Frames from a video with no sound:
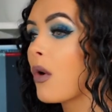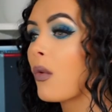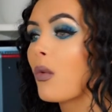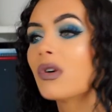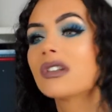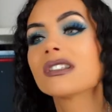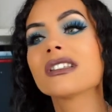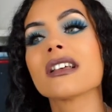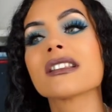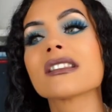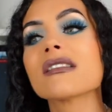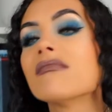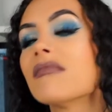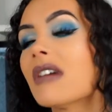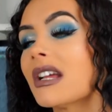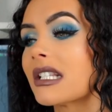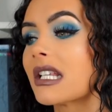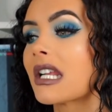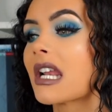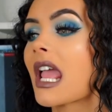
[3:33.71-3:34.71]
what doesn't
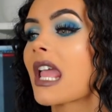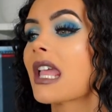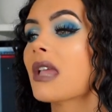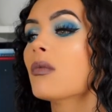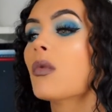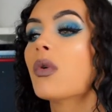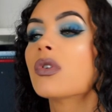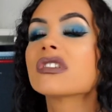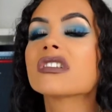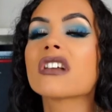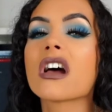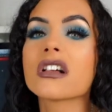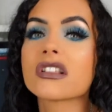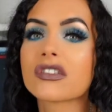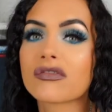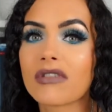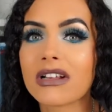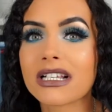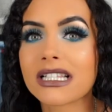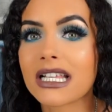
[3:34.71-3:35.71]
resonate, what
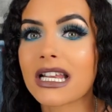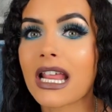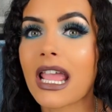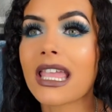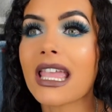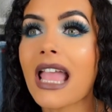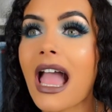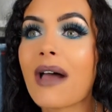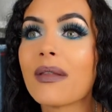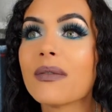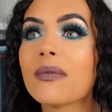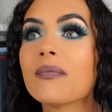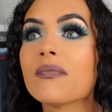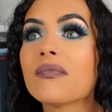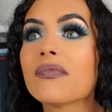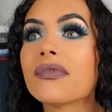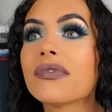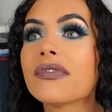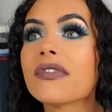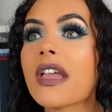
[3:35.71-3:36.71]
does resonate,
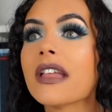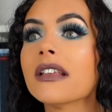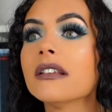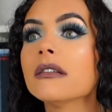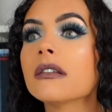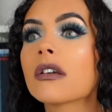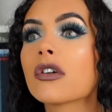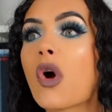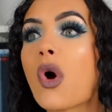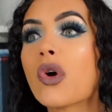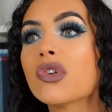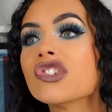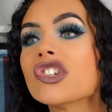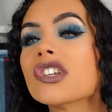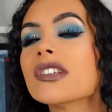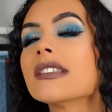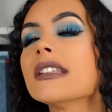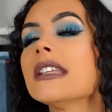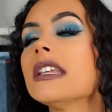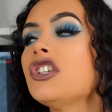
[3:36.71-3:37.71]
and then
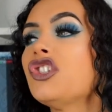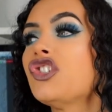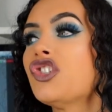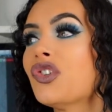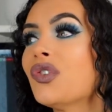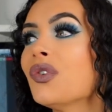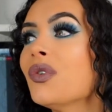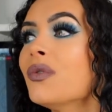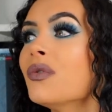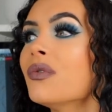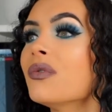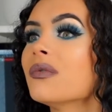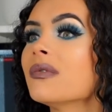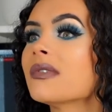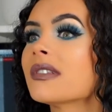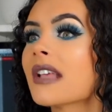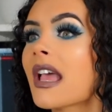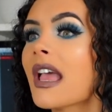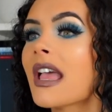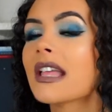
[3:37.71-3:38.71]
consciously
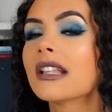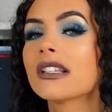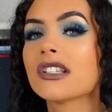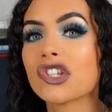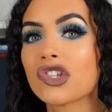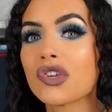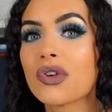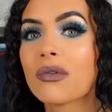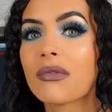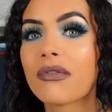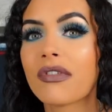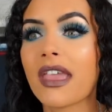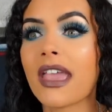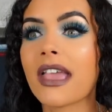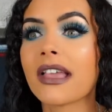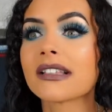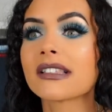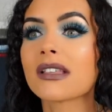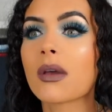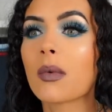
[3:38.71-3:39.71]
choose to do
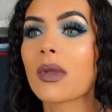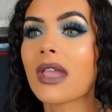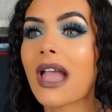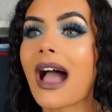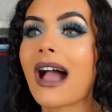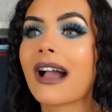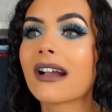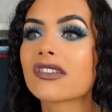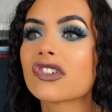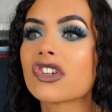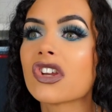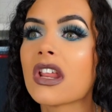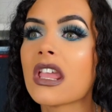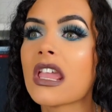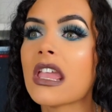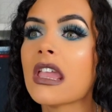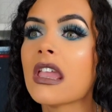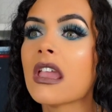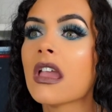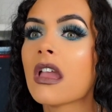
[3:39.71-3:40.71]
things that we
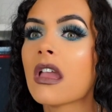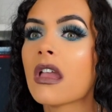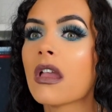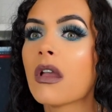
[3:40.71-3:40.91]
actually